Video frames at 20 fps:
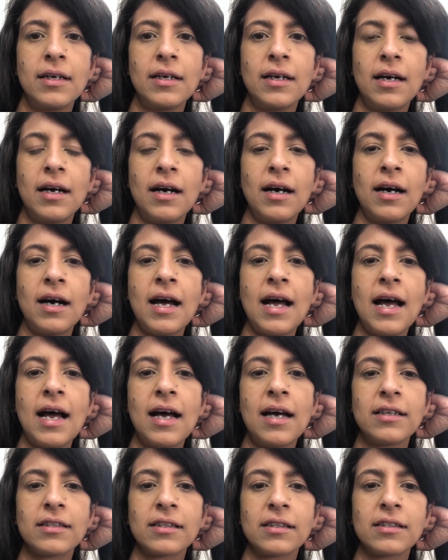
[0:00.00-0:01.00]
Her hair
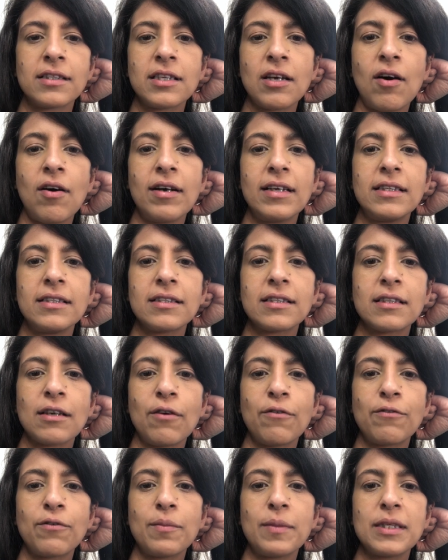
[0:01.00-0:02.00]
had untied
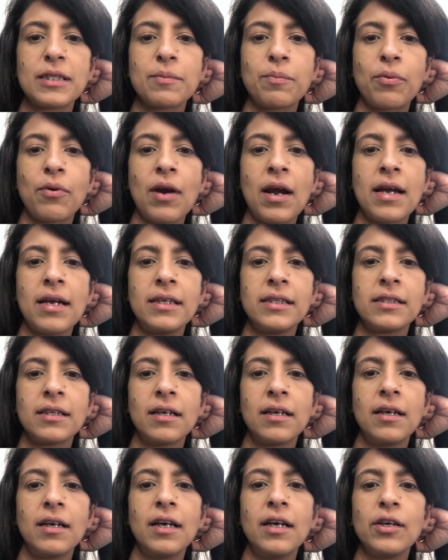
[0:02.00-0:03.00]
itself from its braid.
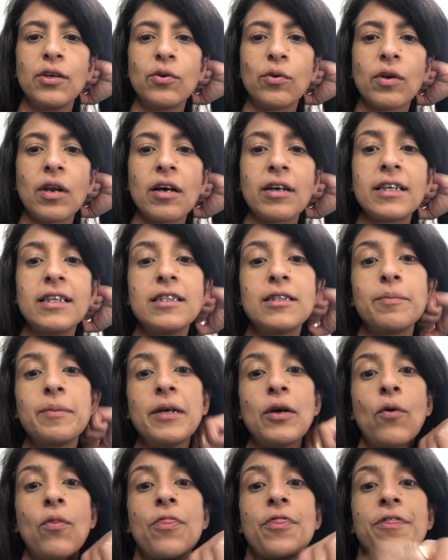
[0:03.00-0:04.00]
"You're lucky to be
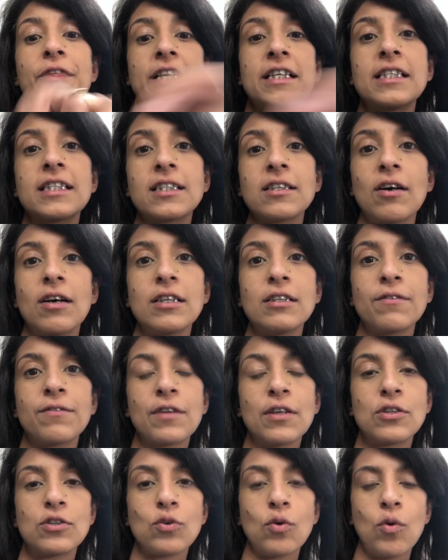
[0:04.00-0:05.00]
on this side of
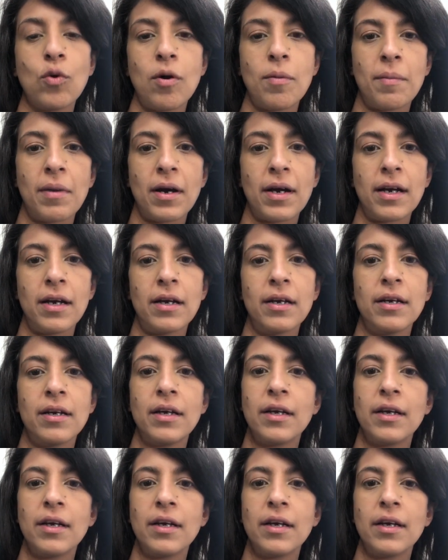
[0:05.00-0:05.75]
the door, Amaya.